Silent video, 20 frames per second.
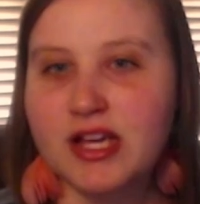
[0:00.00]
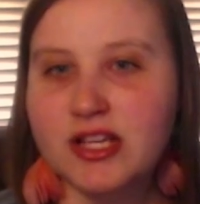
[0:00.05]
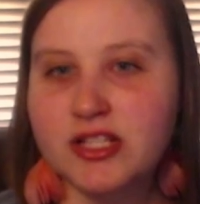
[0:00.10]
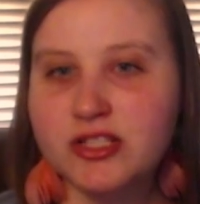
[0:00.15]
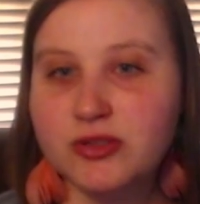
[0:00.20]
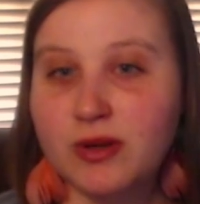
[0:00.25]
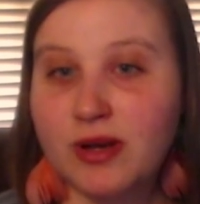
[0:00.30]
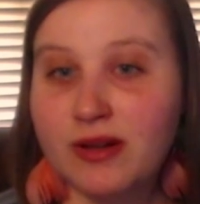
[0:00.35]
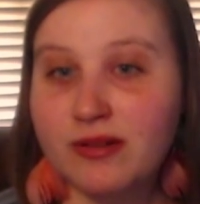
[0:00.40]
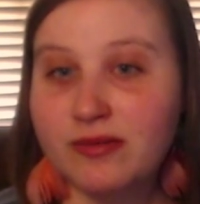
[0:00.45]

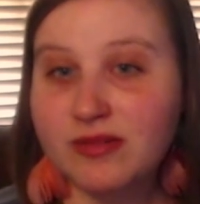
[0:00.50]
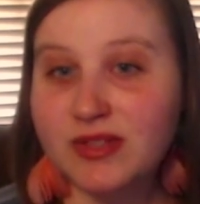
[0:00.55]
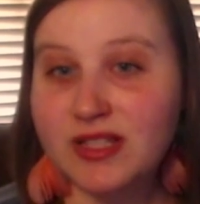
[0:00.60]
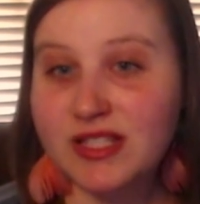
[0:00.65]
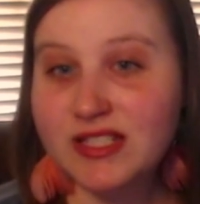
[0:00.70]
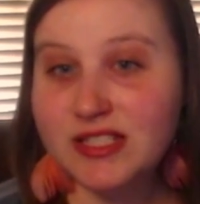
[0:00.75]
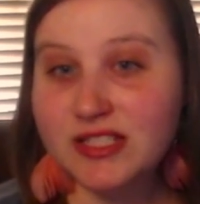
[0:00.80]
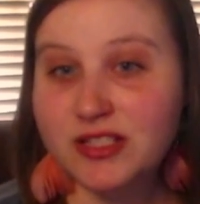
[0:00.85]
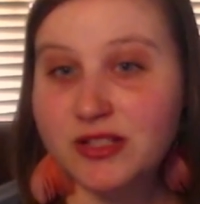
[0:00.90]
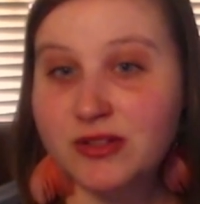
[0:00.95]
So I
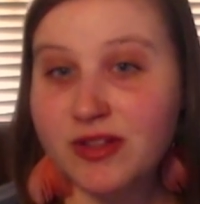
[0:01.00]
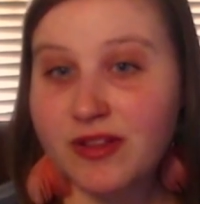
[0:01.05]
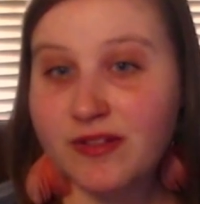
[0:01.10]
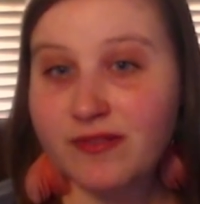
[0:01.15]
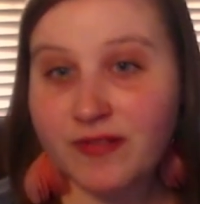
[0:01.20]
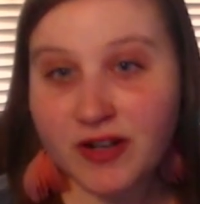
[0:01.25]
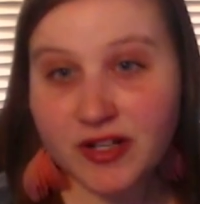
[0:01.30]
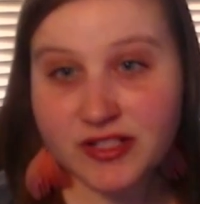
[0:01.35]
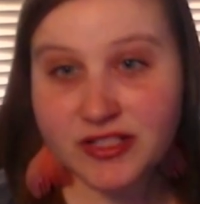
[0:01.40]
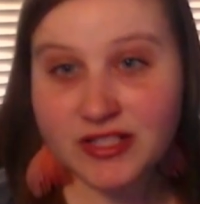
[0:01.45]
listened to the
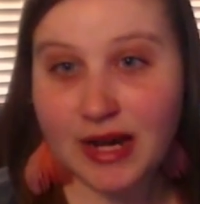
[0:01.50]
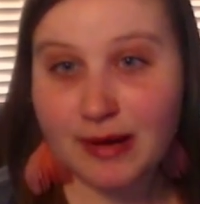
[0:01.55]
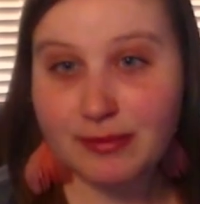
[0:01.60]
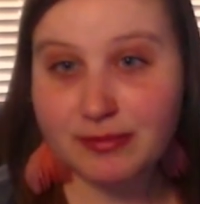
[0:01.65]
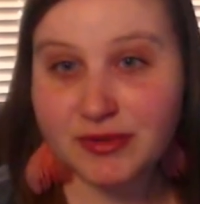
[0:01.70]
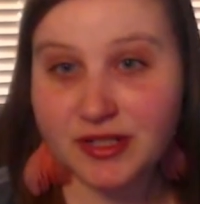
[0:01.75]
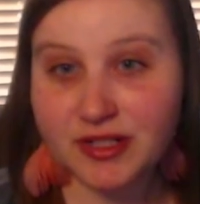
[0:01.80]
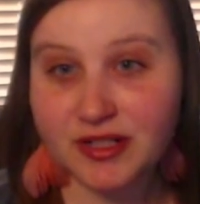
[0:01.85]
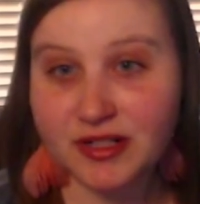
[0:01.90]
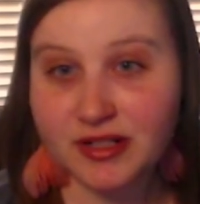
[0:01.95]
first
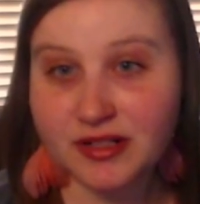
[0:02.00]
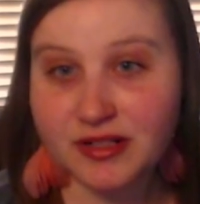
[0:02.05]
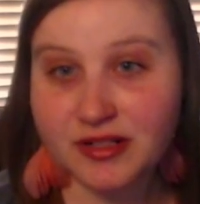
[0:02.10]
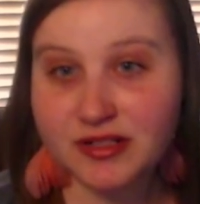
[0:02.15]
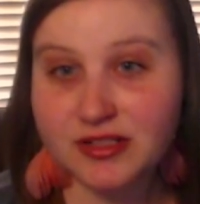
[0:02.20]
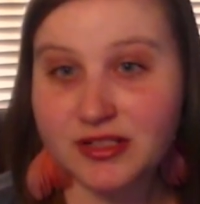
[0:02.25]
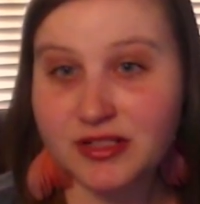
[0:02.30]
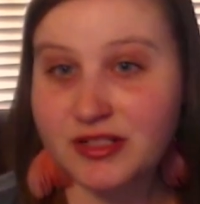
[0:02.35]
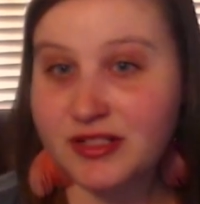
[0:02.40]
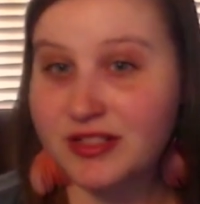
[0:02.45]
chapter
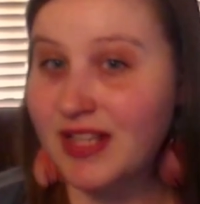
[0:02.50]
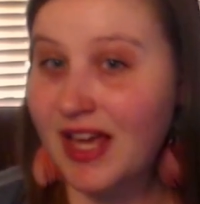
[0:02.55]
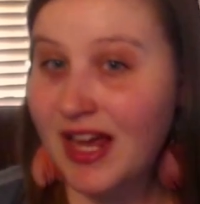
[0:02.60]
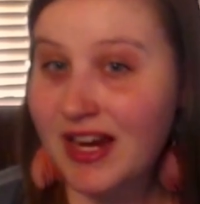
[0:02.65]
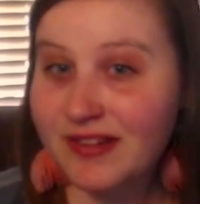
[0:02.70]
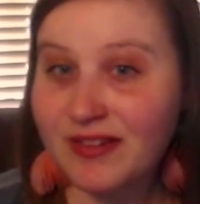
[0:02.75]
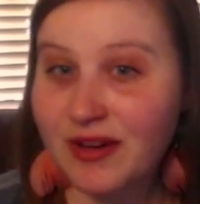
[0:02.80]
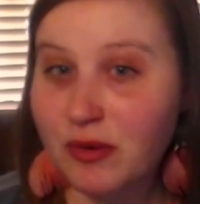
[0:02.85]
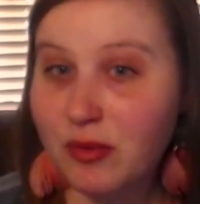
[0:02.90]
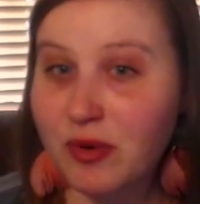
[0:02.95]
to decide
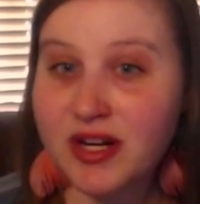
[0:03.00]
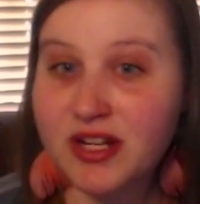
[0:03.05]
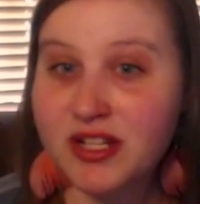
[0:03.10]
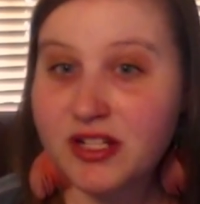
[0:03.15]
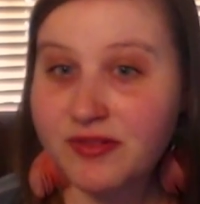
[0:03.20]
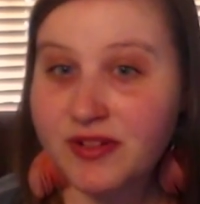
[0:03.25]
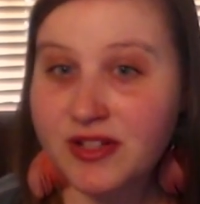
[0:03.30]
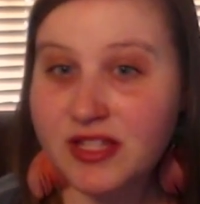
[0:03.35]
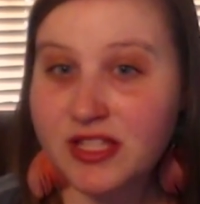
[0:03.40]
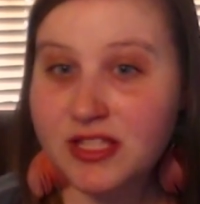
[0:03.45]
if I wanted
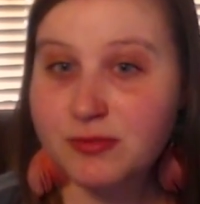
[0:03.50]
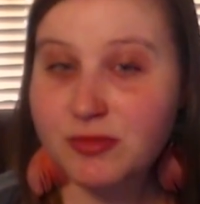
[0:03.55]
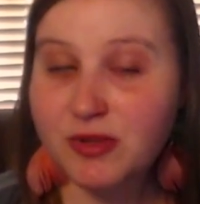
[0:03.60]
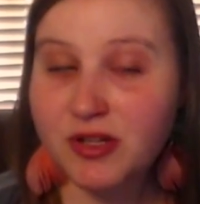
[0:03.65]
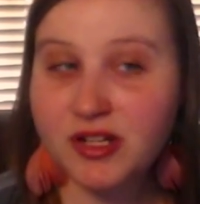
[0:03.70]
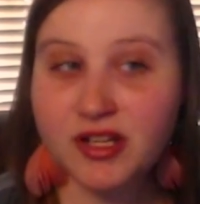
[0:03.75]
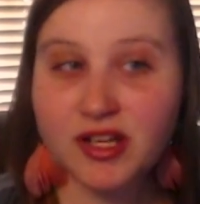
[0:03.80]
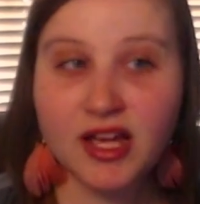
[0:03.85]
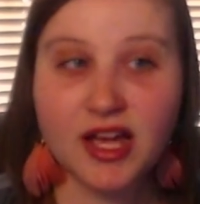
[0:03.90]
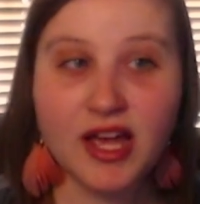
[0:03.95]
to read this
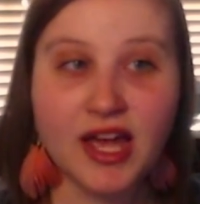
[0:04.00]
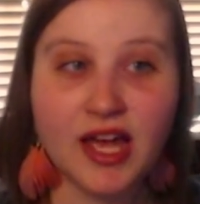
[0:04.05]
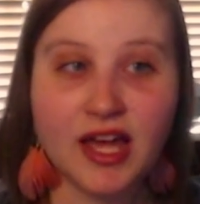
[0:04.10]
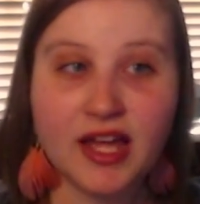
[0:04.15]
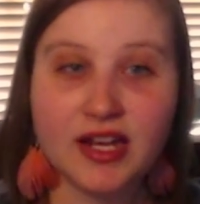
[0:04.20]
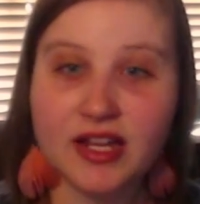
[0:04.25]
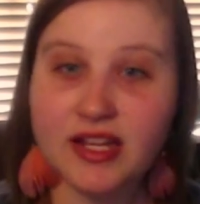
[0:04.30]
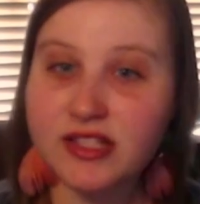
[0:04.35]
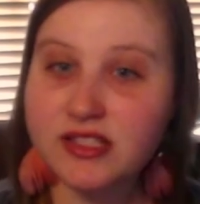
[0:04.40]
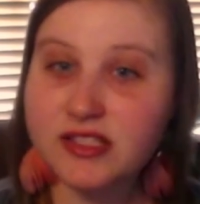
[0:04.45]
book,
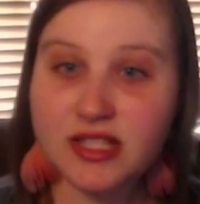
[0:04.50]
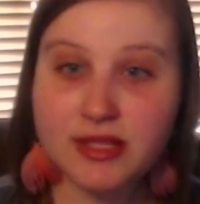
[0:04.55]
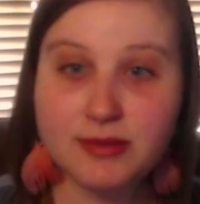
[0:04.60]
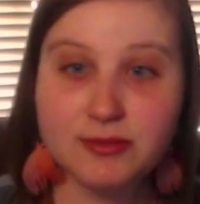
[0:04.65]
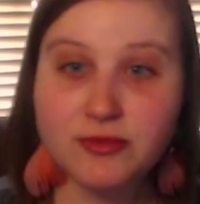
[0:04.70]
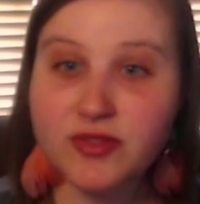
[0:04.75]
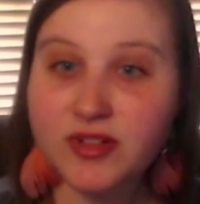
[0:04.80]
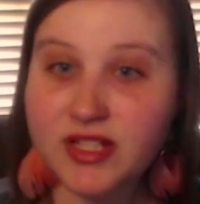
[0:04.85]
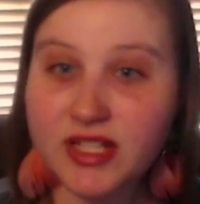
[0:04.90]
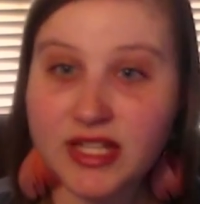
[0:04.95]
and it
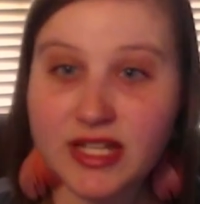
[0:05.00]
seemed really